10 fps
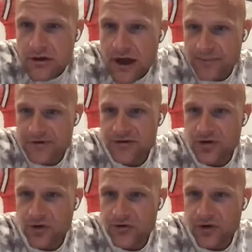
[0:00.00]
I'm just
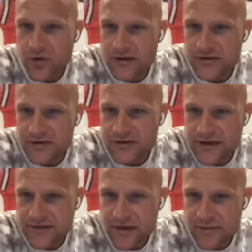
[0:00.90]
scrolling through the questions, see
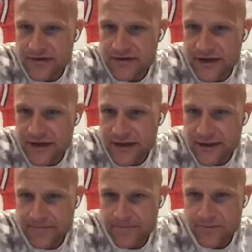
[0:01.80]
if I missed
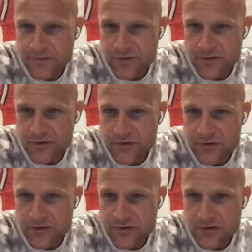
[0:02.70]
anything.
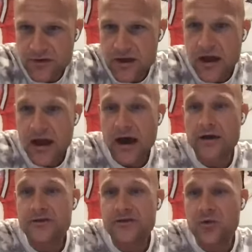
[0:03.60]
Uh,
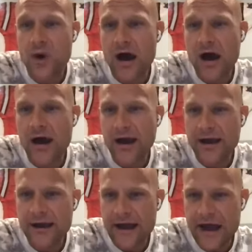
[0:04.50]
do
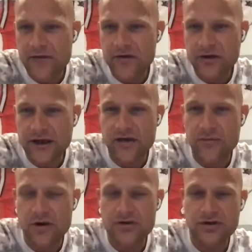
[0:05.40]
I ever look at
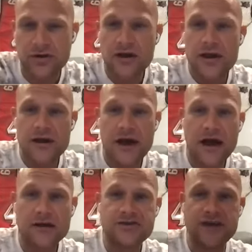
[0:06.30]
commercial?
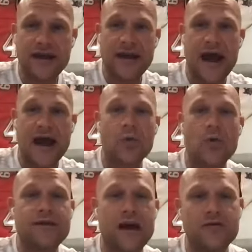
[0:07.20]
Uh, gee, I
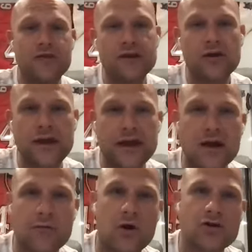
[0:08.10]
would definitely look at
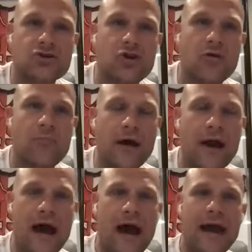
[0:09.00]
commercial, but
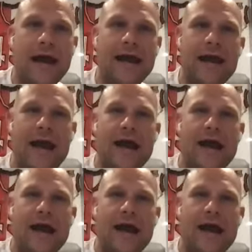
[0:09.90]
I